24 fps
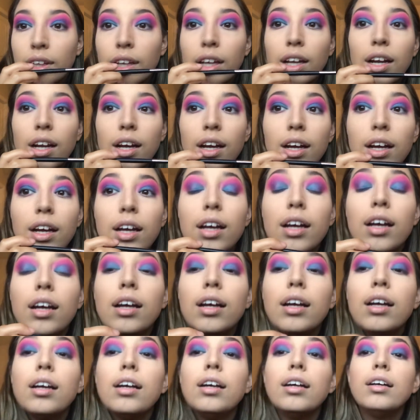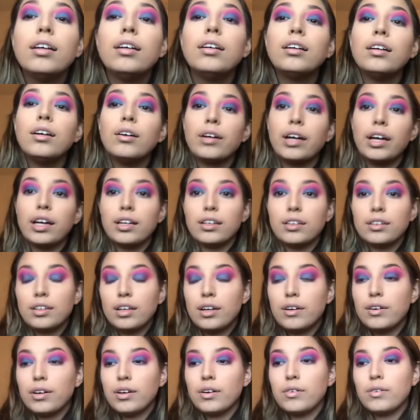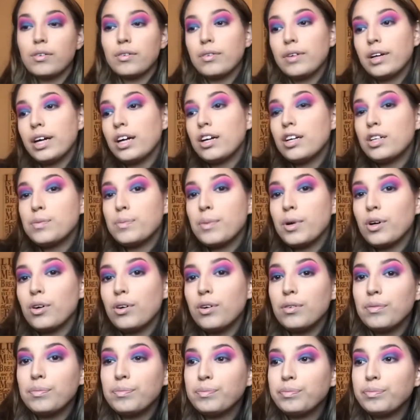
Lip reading: Ta-da! Okay, there we go. We got our sparkle.